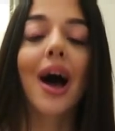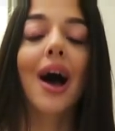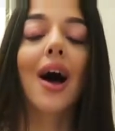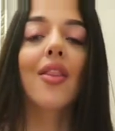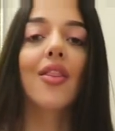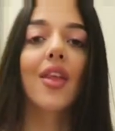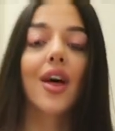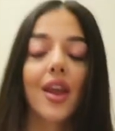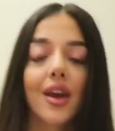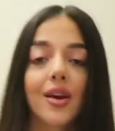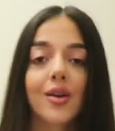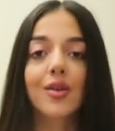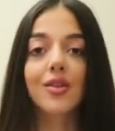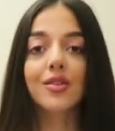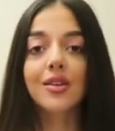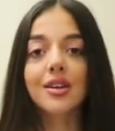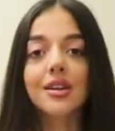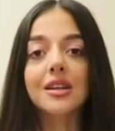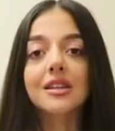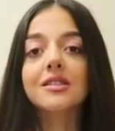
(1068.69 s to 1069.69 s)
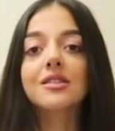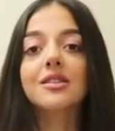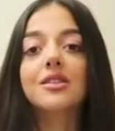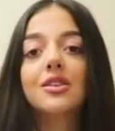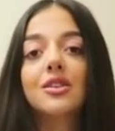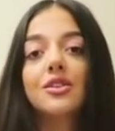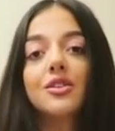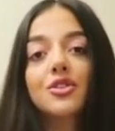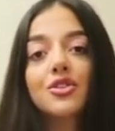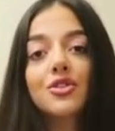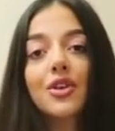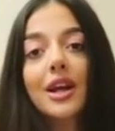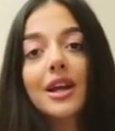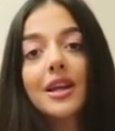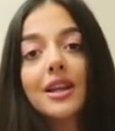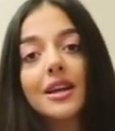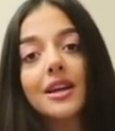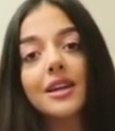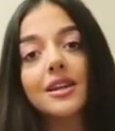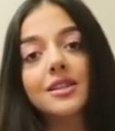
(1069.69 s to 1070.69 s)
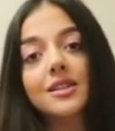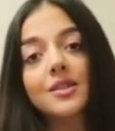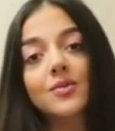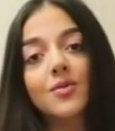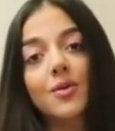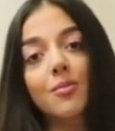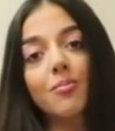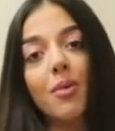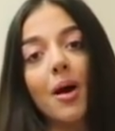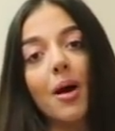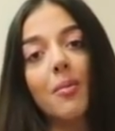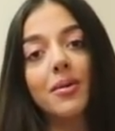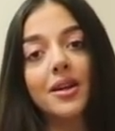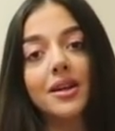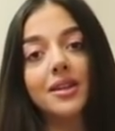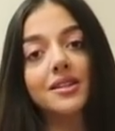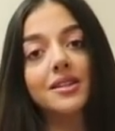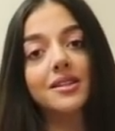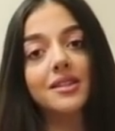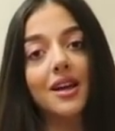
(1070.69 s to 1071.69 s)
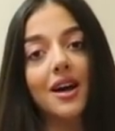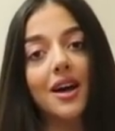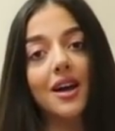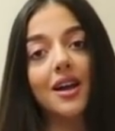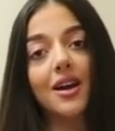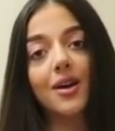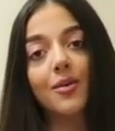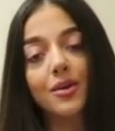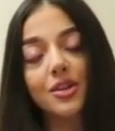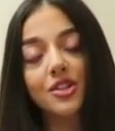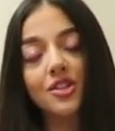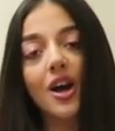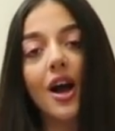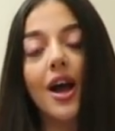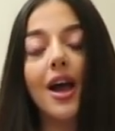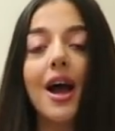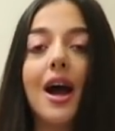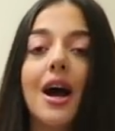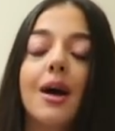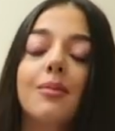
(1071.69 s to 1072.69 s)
And then I got these new trainers from Public Desire, which I